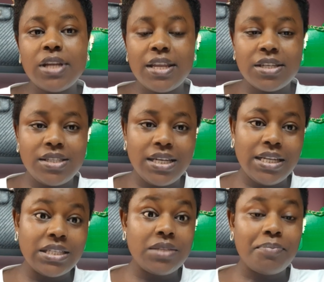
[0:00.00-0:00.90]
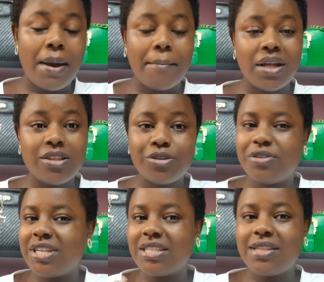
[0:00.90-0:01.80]
Kenyan shillings per month, so
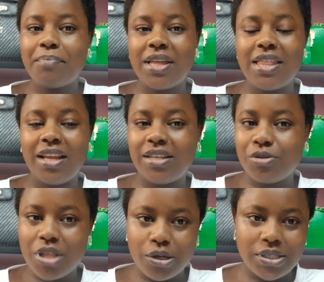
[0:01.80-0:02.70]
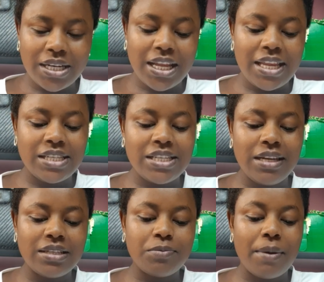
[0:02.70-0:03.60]
you just pay the 2,000 Kenyan
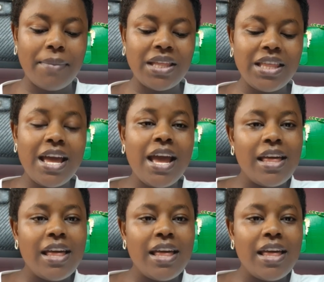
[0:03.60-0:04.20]
shillings per month.